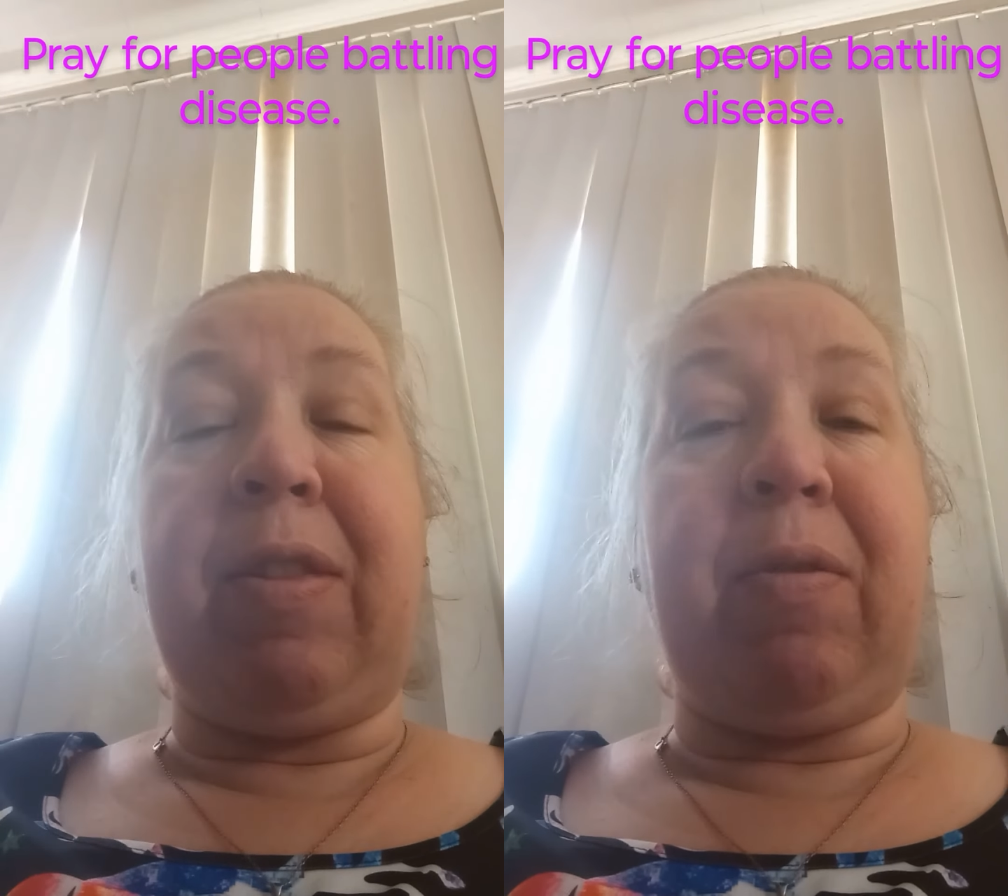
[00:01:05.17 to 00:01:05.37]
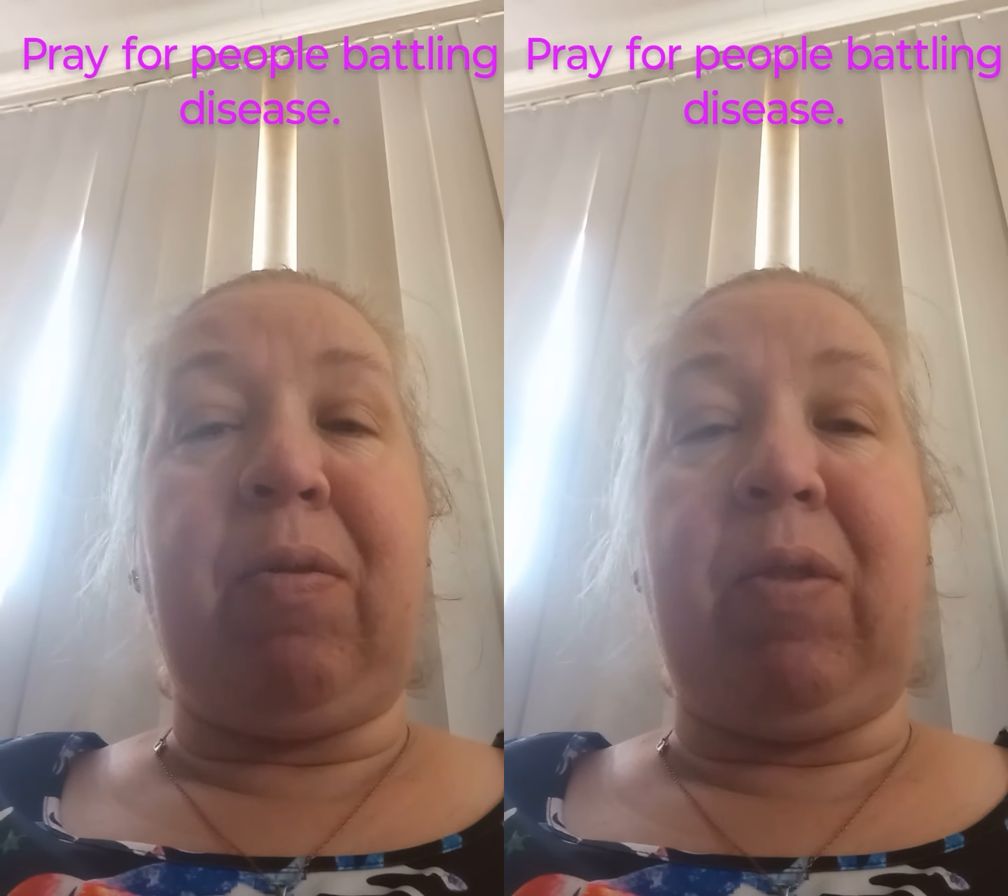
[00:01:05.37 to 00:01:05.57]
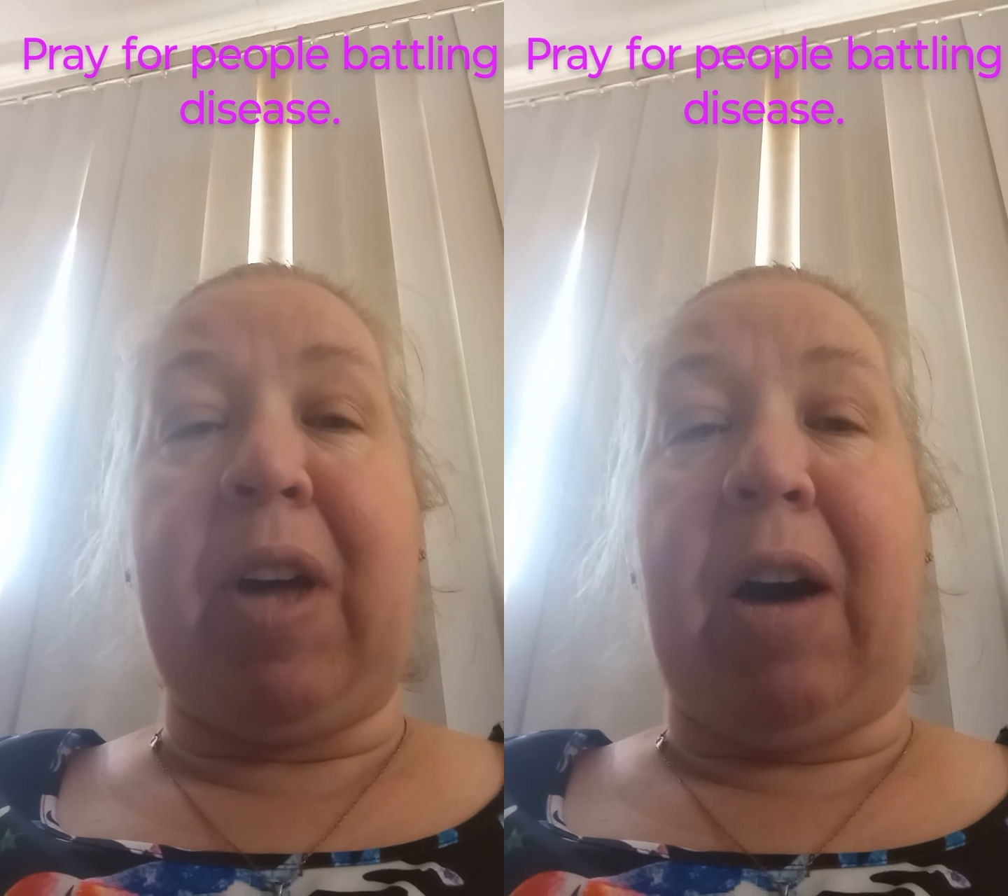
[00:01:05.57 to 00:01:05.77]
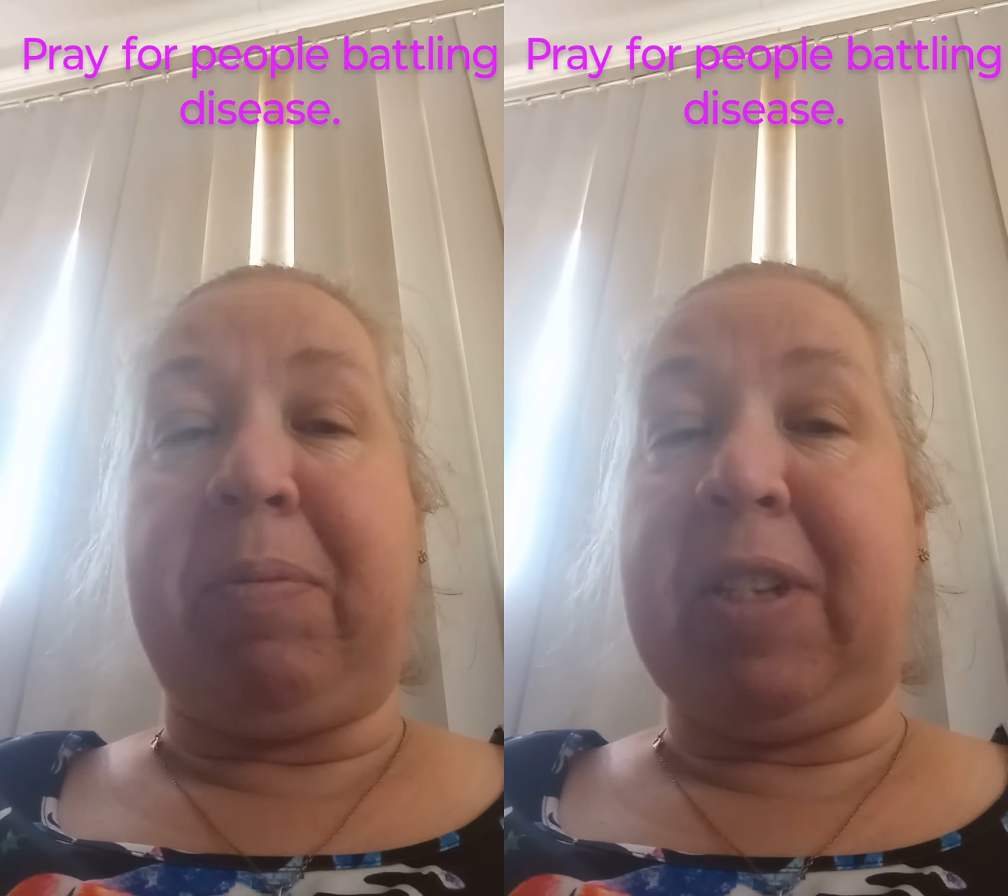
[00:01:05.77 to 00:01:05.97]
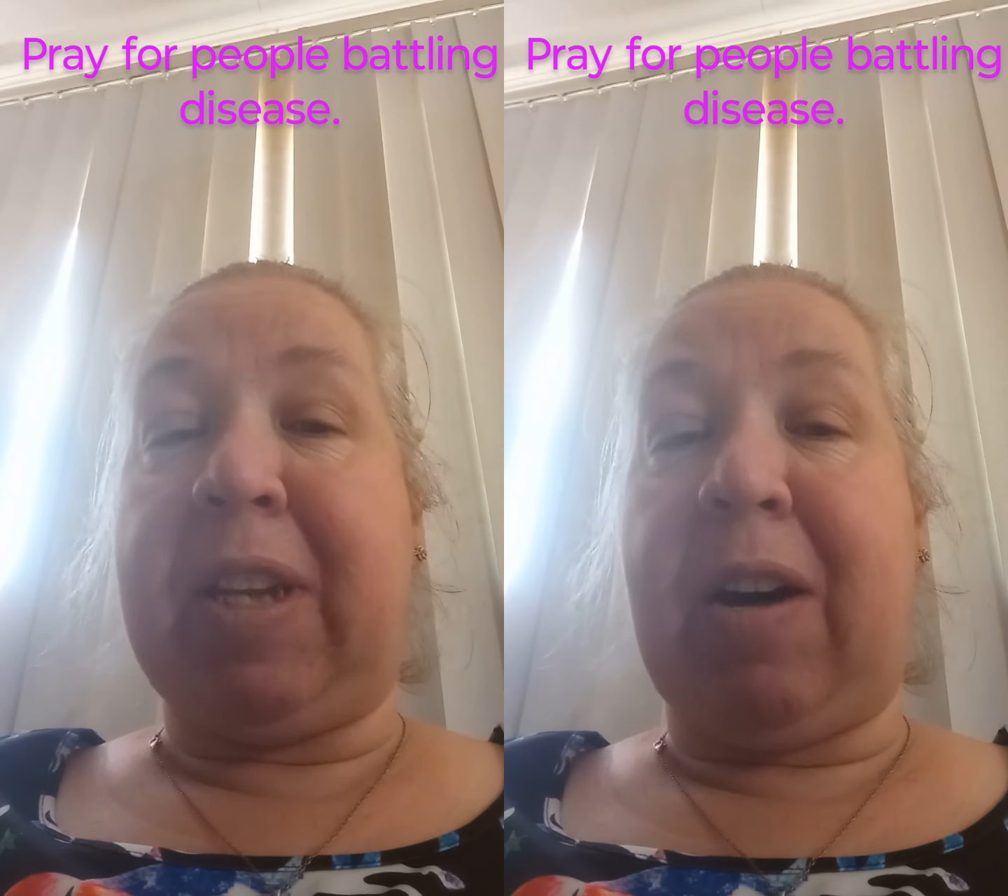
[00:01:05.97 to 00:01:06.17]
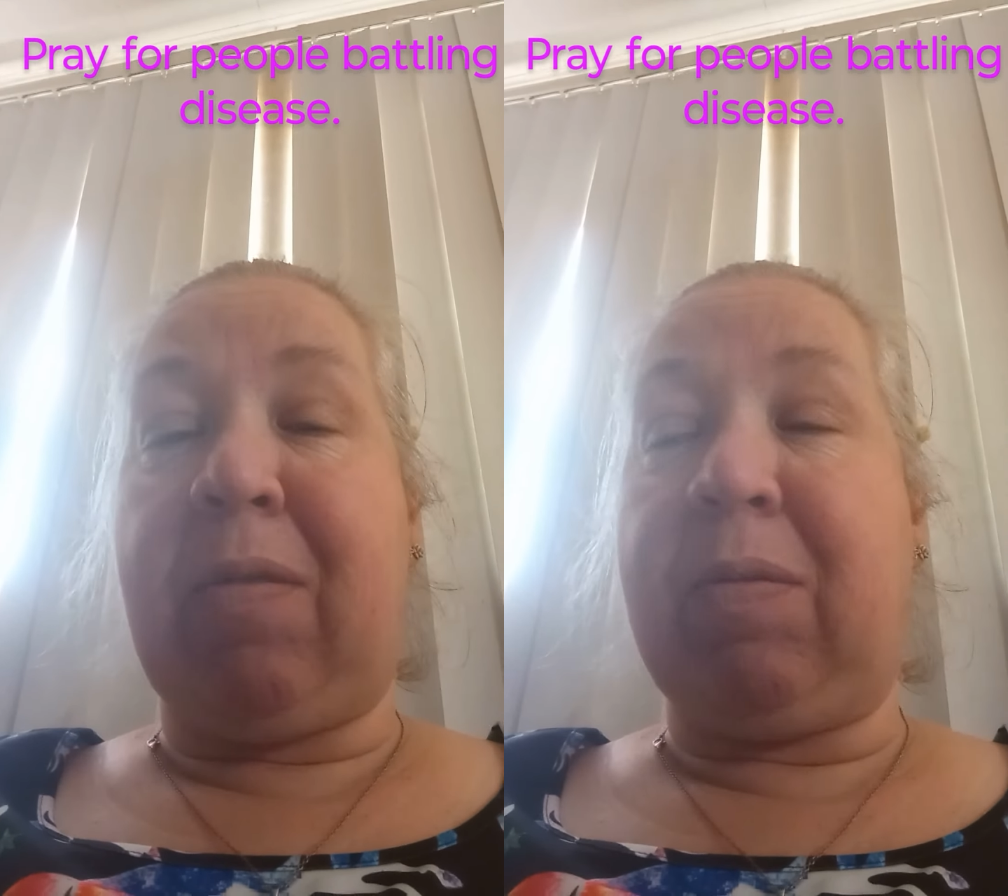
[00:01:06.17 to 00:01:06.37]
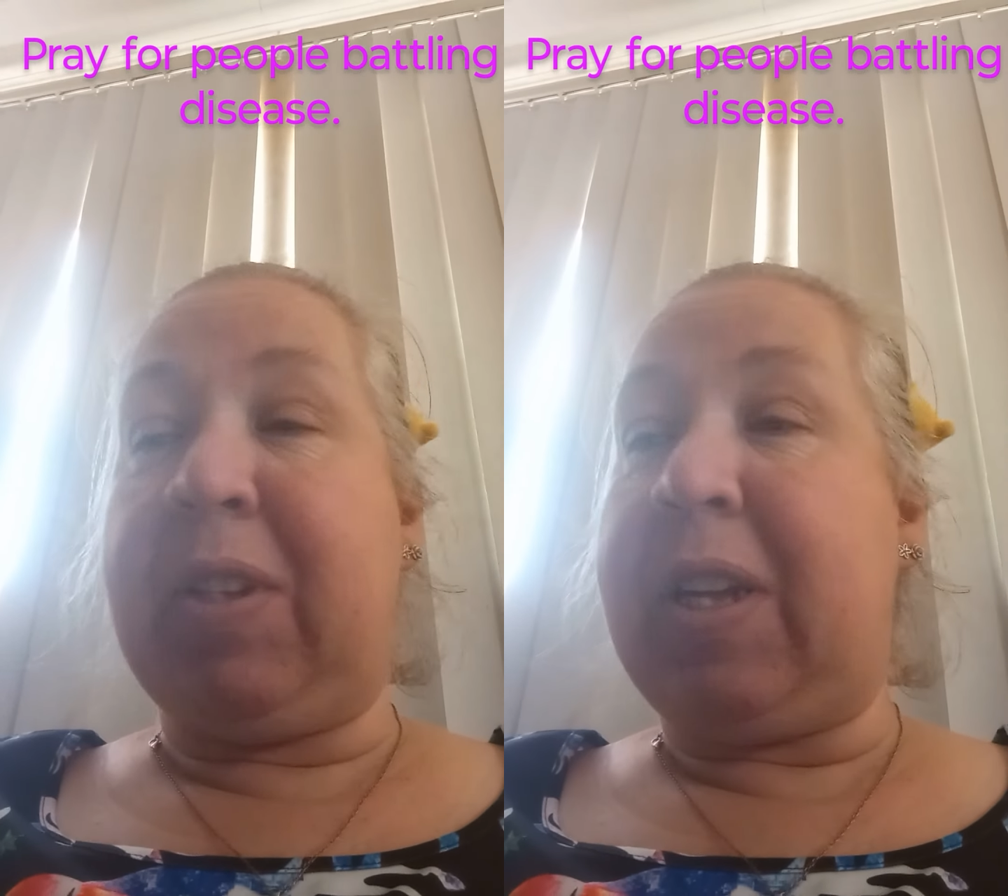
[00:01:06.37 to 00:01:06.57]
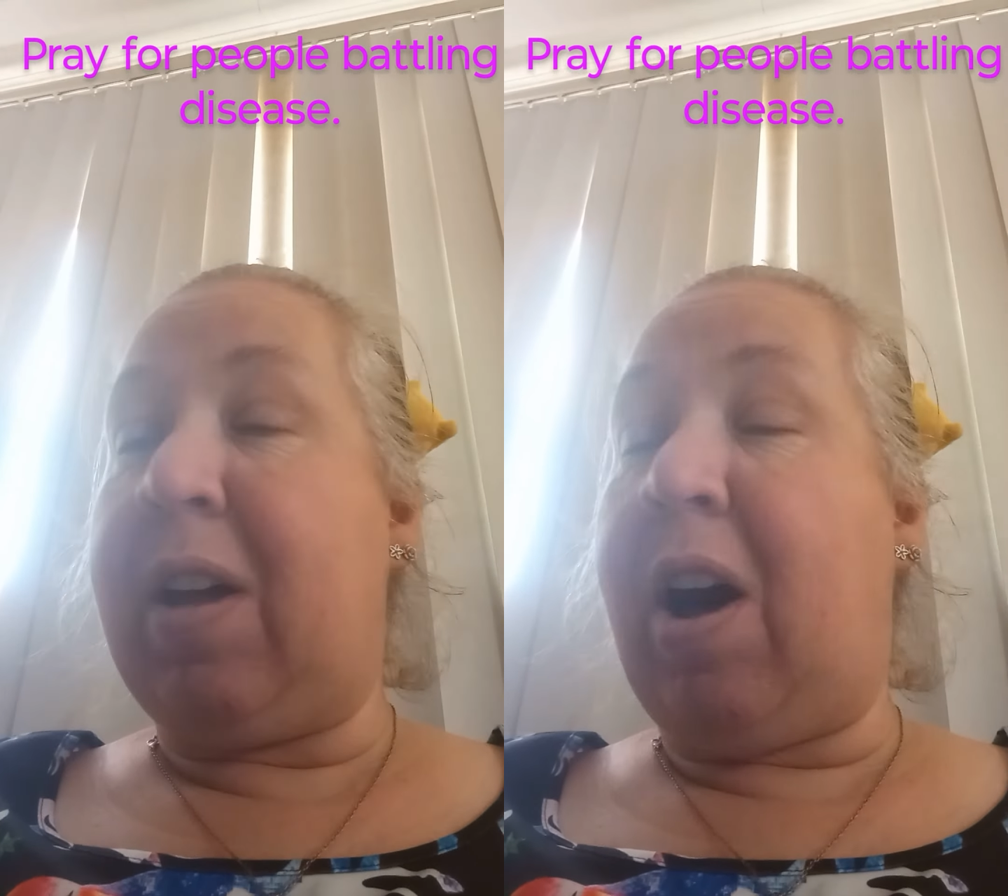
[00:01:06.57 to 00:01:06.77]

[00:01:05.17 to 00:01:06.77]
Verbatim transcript: through the ups and downs